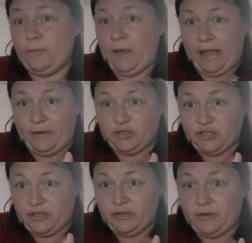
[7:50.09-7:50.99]
how
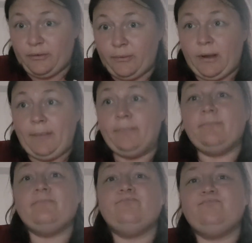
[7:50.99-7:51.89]
she grew up,
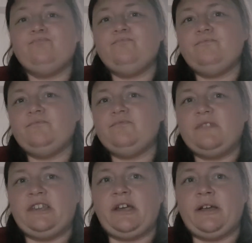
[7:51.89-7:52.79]

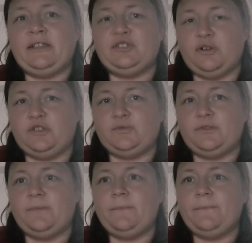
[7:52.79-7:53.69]
in Scotswood.